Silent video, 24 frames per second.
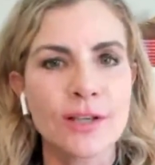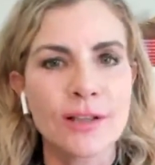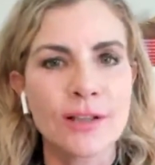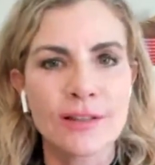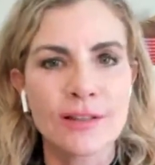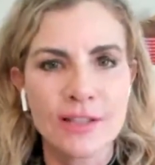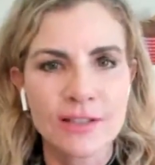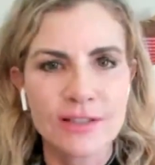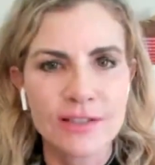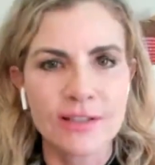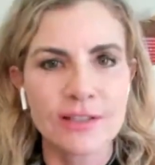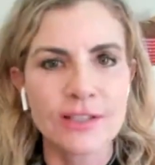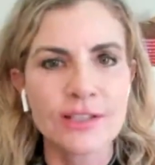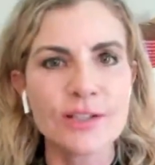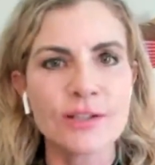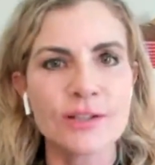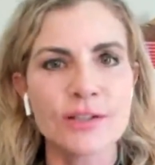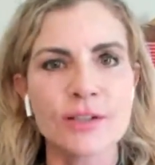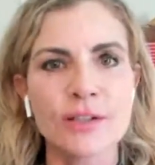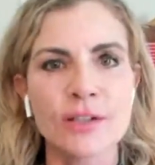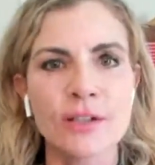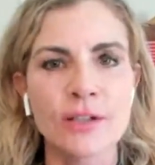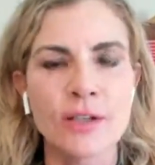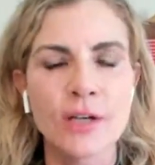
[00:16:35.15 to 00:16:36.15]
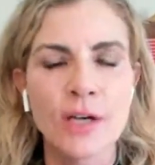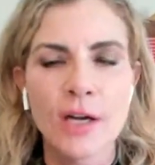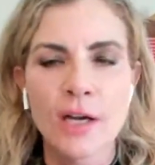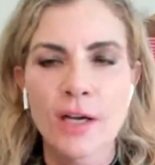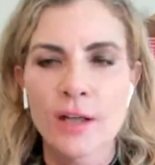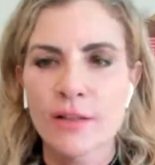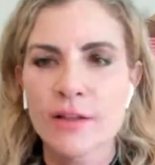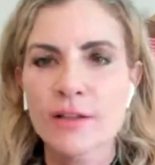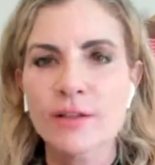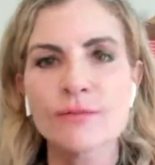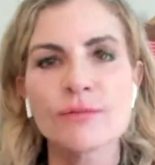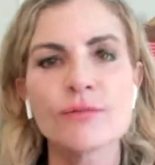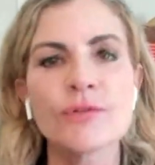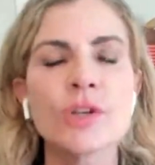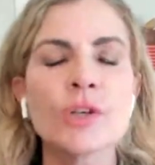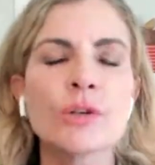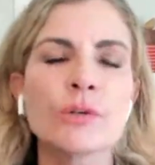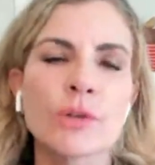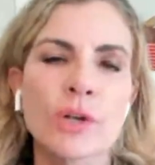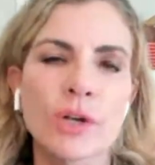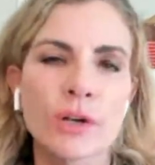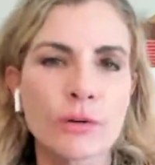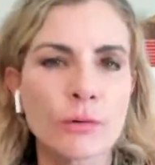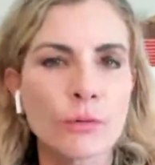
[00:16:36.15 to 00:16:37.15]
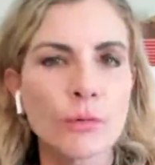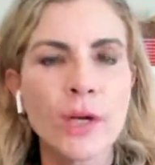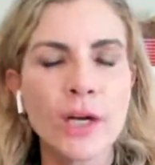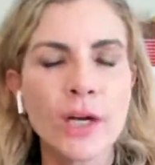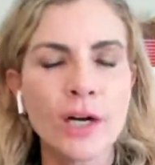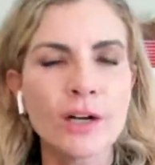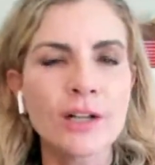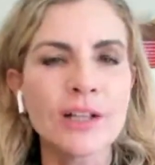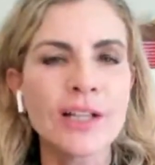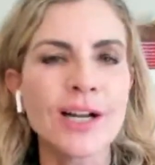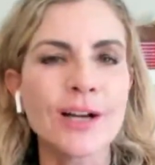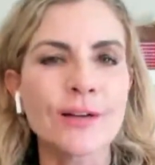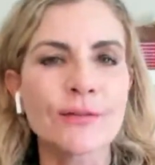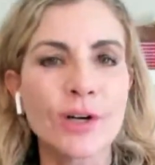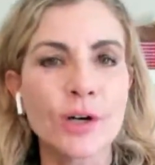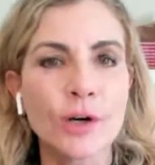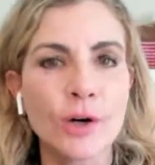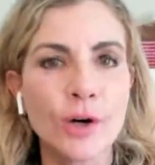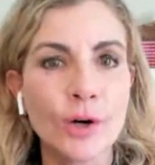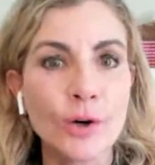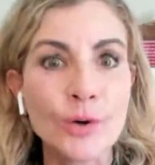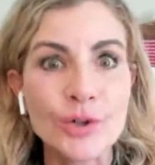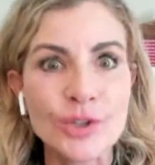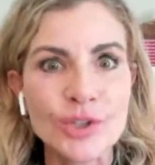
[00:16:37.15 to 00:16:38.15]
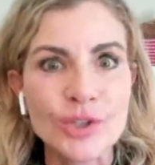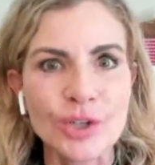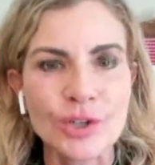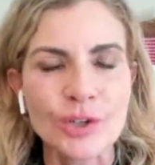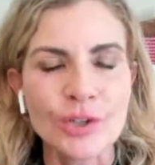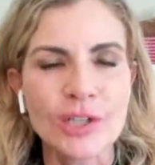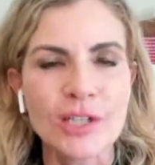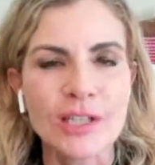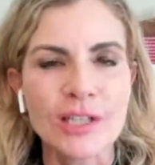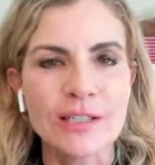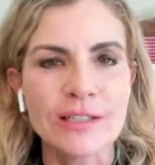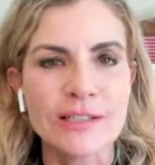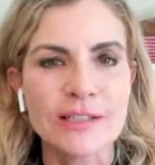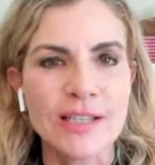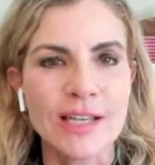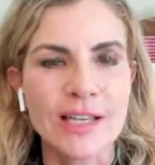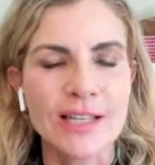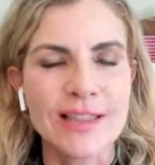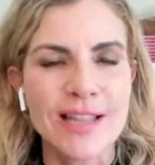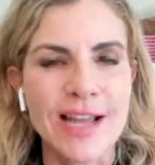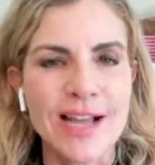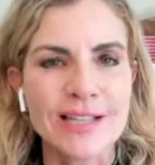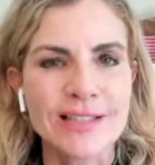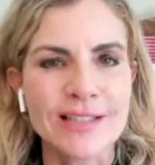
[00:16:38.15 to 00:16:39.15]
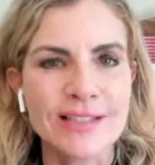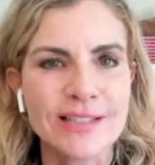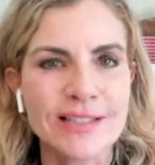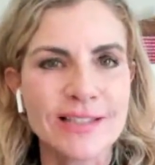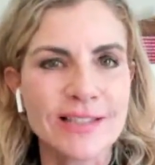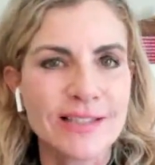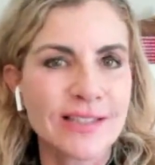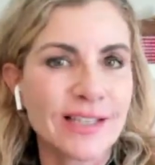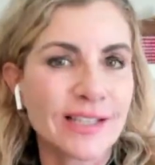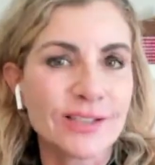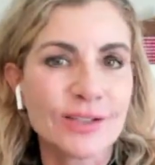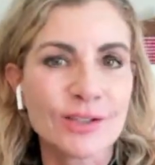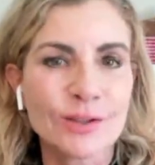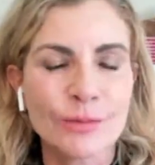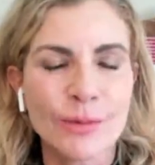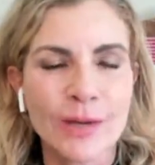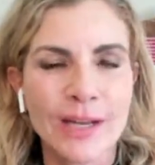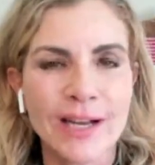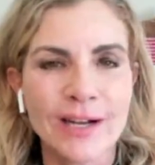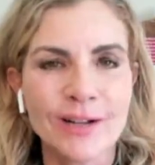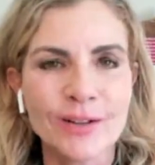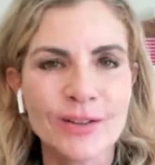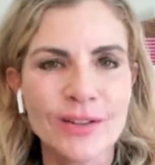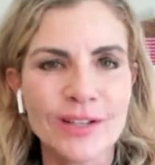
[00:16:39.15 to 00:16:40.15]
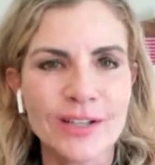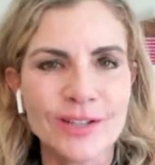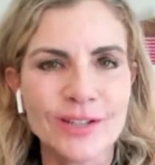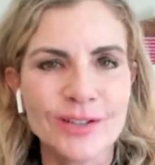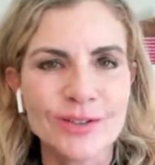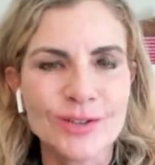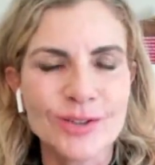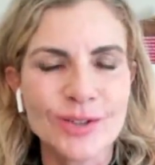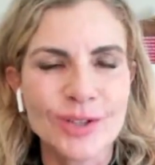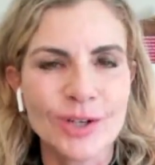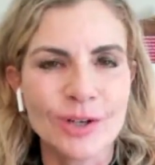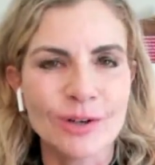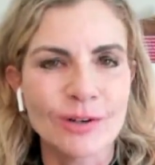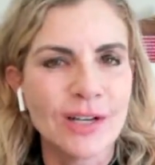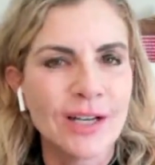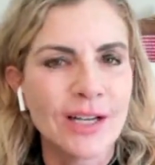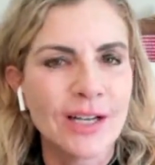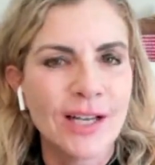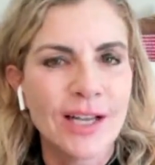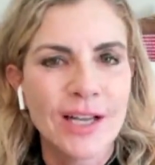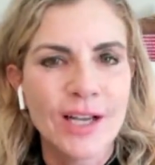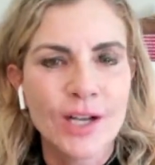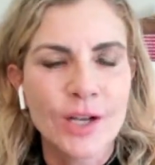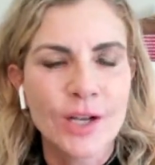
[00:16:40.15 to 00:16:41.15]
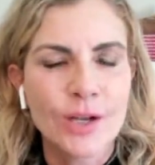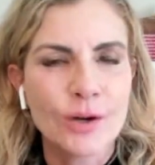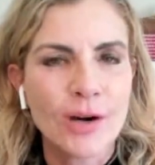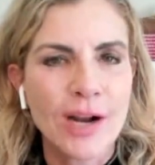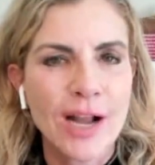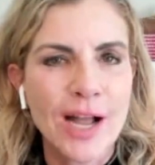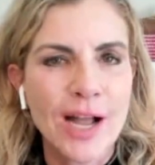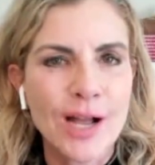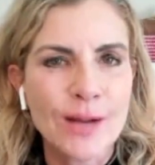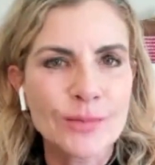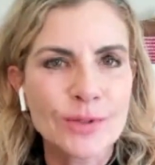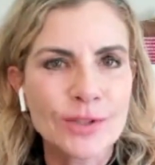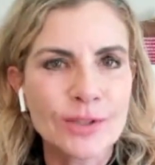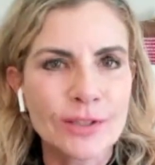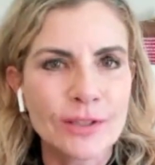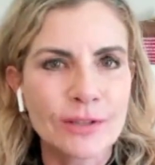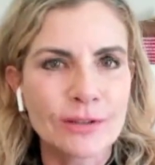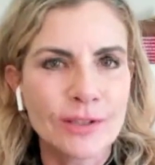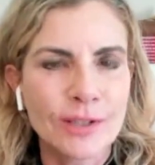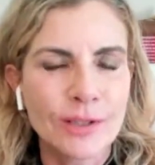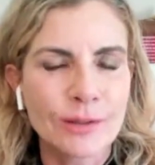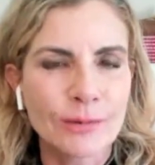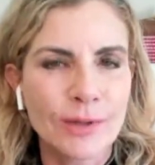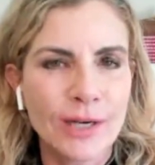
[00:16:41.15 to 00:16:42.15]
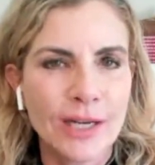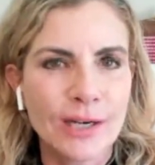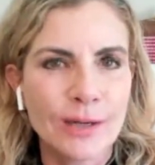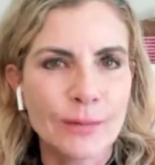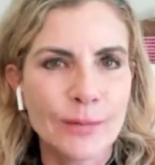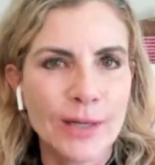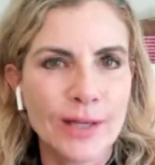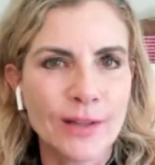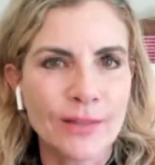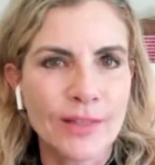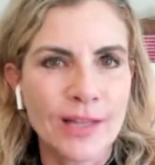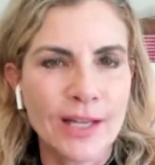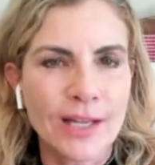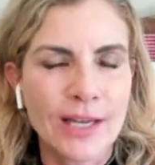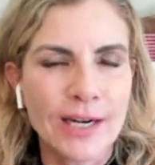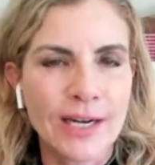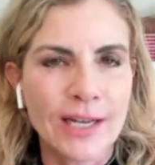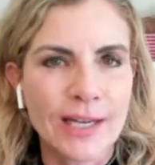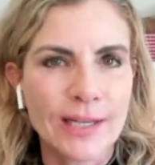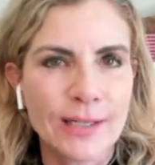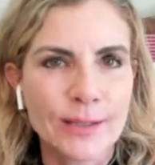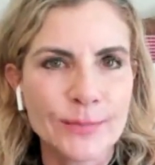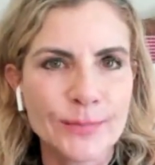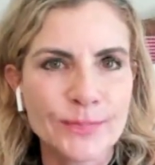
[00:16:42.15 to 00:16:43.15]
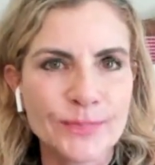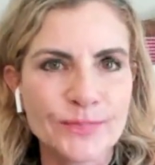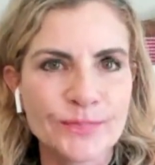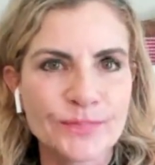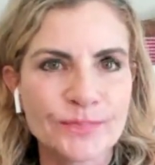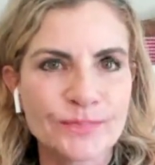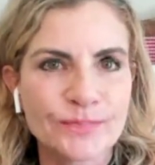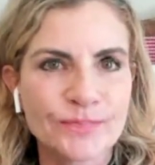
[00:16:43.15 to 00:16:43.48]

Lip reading: This listener, this viewer, we all have our own journeys, and that's the way out there. So you're absolutely right about that, Adam.